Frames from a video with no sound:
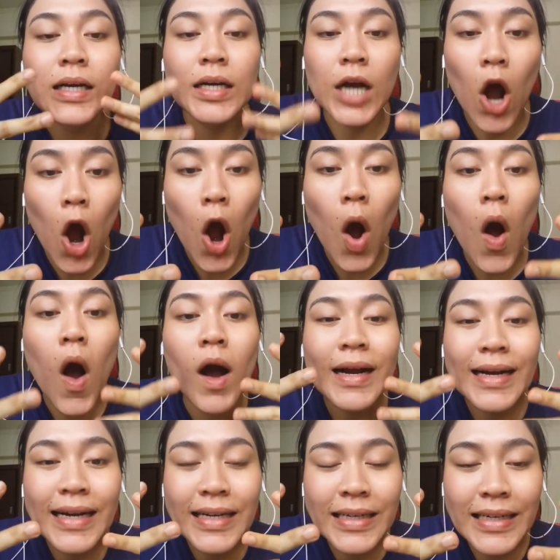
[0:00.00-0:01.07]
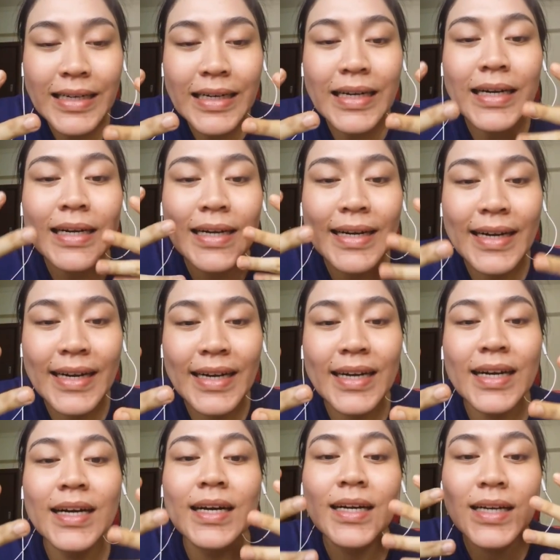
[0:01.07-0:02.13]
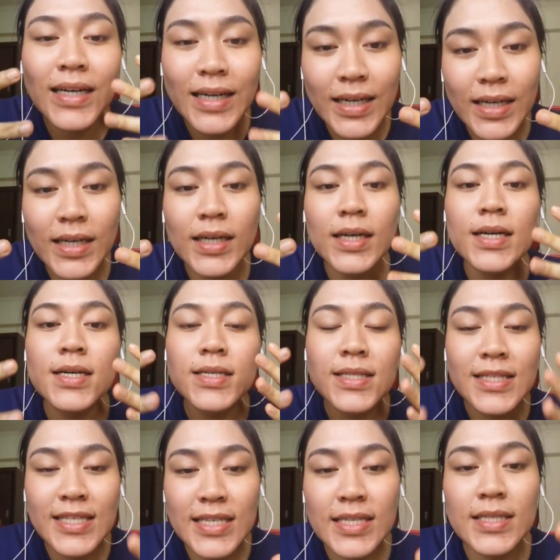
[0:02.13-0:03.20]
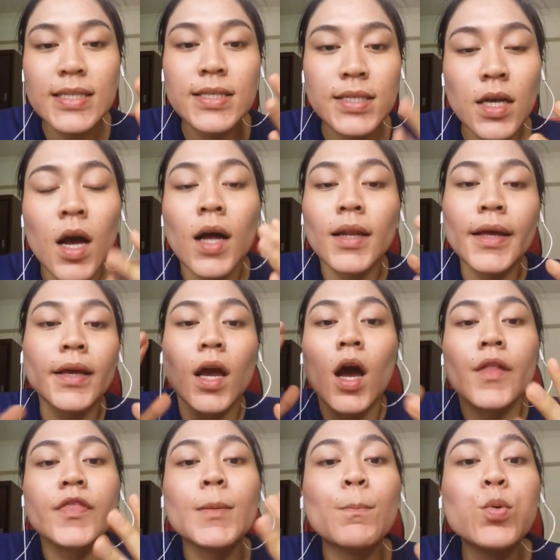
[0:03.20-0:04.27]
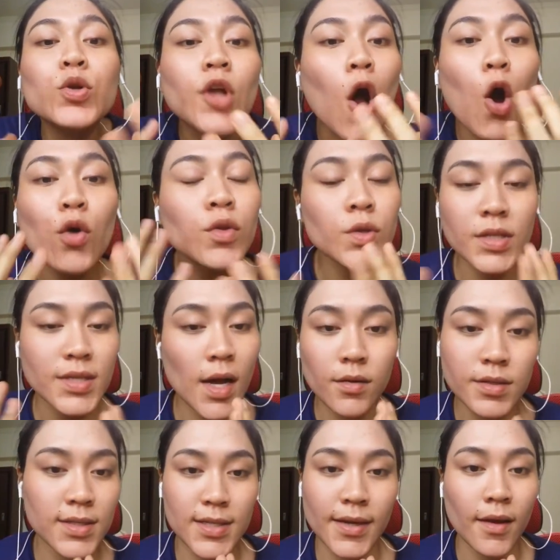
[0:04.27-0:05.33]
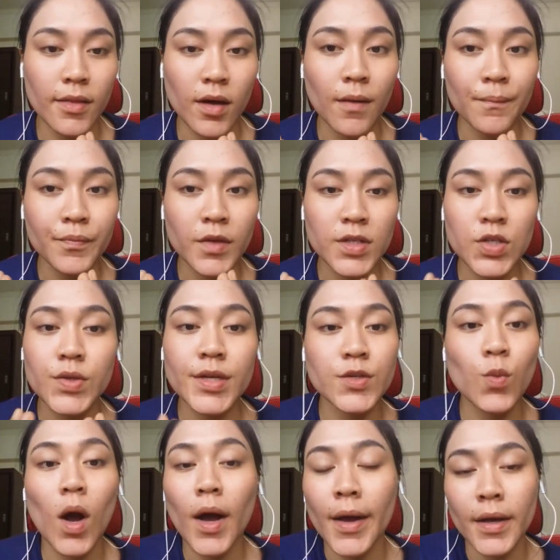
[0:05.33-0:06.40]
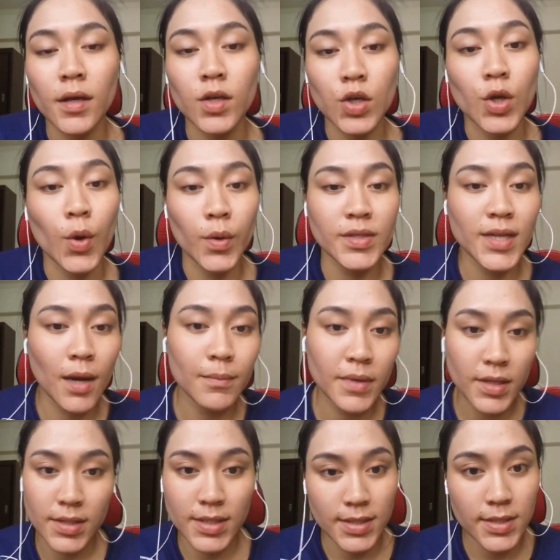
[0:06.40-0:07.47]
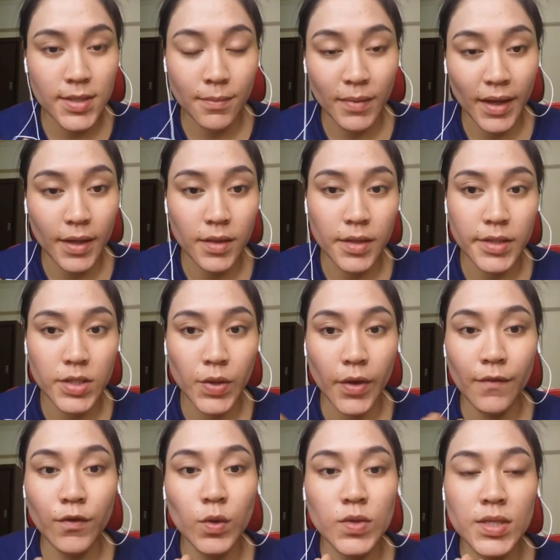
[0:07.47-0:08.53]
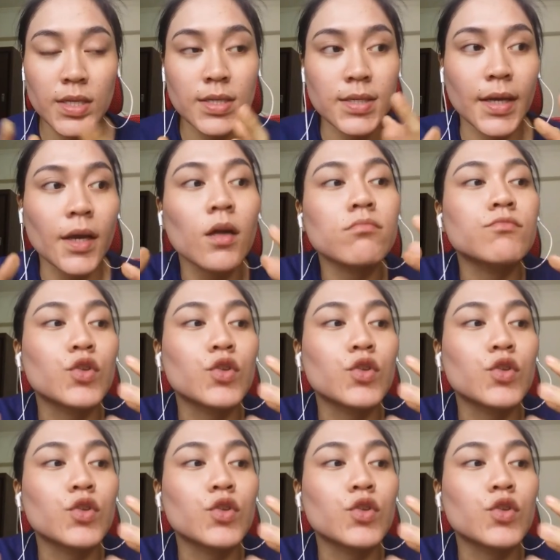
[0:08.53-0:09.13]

ga, ge, ke, ke, zi. Like they put all those sounds together. So that's why, it's coming in a system like this. So if you see like,